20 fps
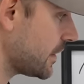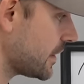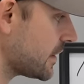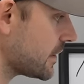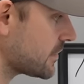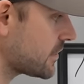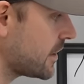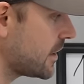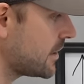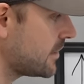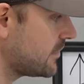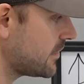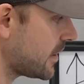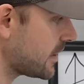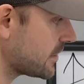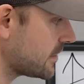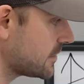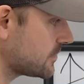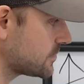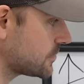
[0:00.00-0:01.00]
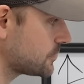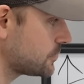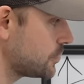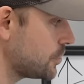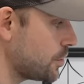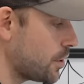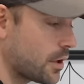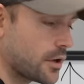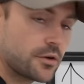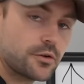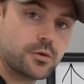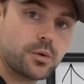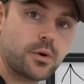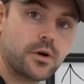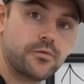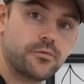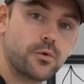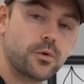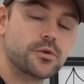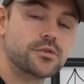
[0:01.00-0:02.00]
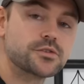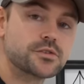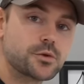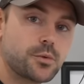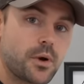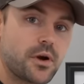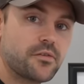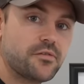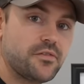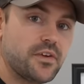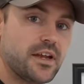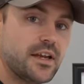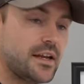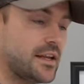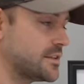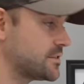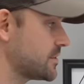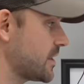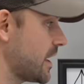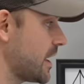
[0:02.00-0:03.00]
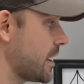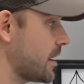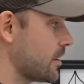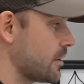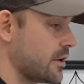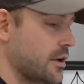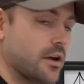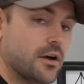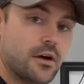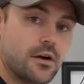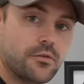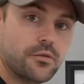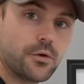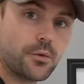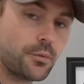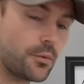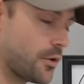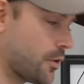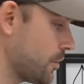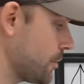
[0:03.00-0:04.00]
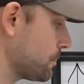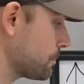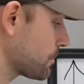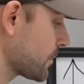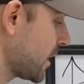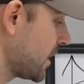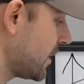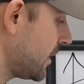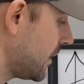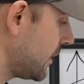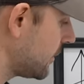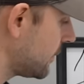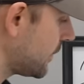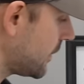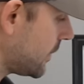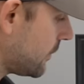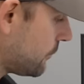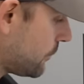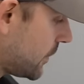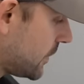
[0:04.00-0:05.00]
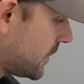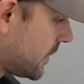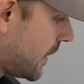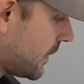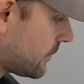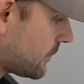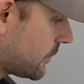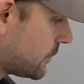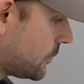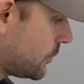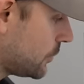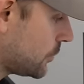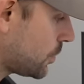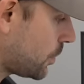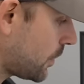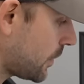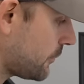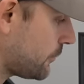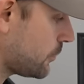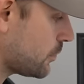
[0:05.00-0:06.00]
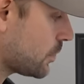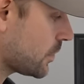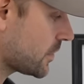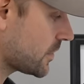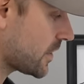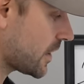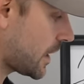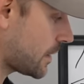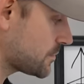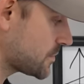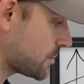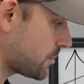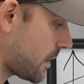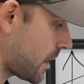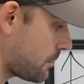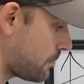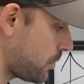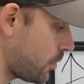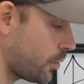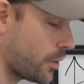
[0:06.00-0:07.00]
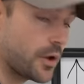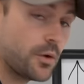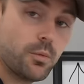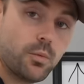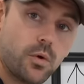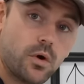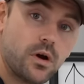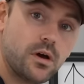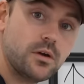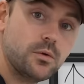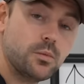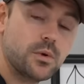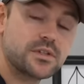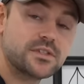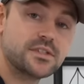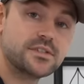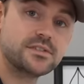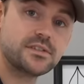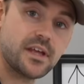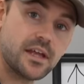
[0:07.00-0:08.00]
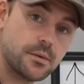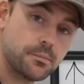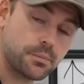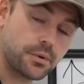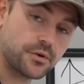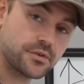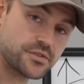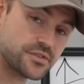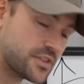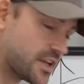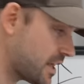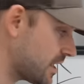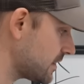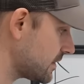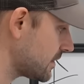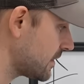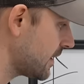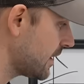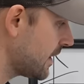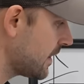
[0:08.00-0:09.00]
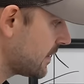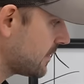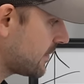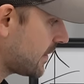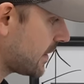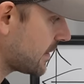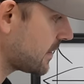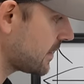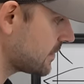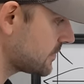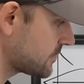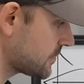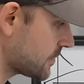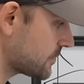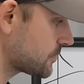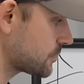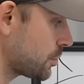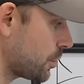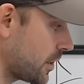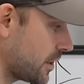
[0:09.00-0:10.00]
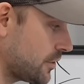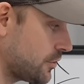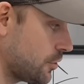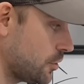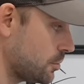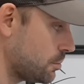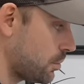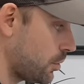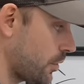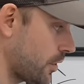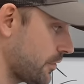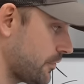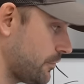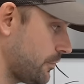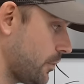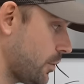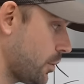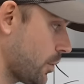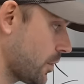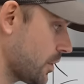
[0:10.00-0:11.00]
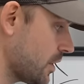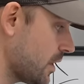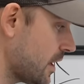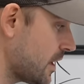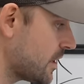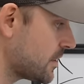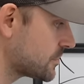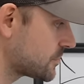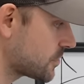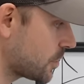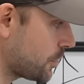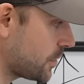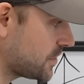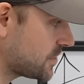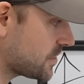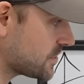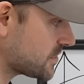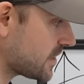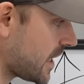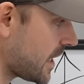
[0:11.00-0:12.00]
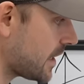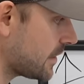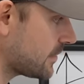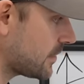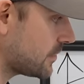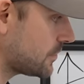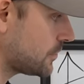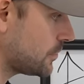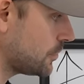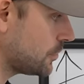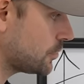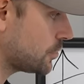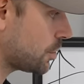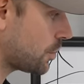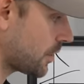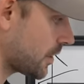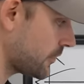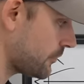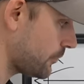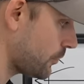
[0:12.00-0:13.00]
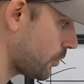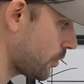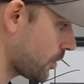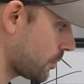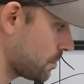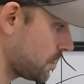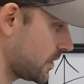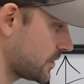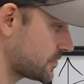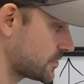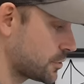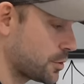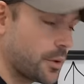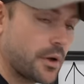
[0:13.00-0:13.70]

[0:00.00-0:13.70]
length, and that gives us 224 square feet is the area of the room. And then if we take the 224 and times it by 0.1, which is 10%, that gives us 22.4. So we just add the 224 plus the